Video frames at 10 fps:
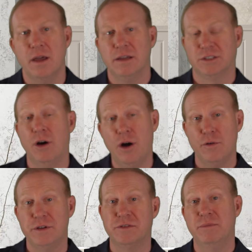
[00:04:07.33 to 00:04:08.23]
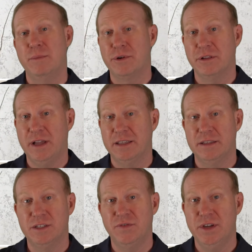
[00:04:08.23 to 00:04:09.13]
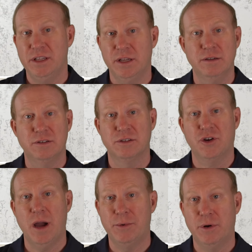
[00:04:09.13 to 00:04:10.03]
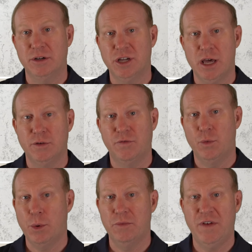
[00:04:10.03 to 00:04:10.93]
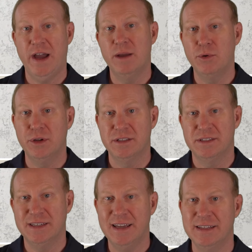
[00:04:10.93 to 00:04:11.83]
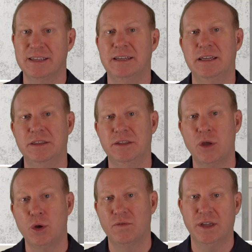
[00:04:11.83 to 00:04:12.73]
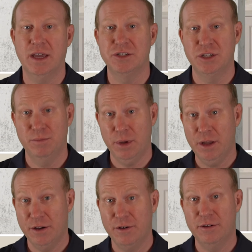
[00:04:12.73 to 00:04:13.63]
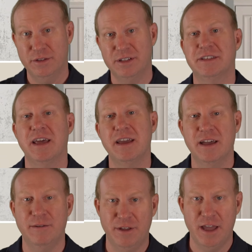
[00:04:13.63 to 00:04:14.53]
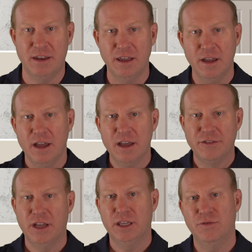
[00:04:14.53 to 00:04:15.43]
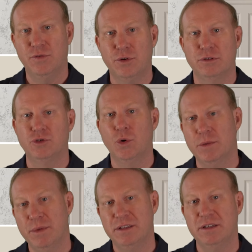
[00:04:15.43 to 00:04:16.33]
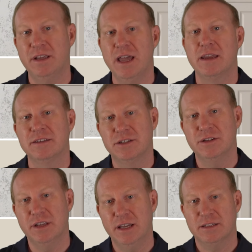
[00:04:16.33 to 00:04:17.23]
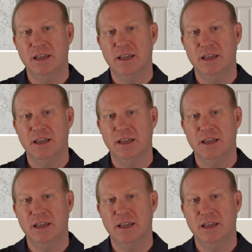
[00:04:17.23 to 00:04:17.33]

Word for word: So always remember to like this video, subscribe to our channel for more valuable insights, and hit the notification bell to stay updated. Thank you for joining me today, and until next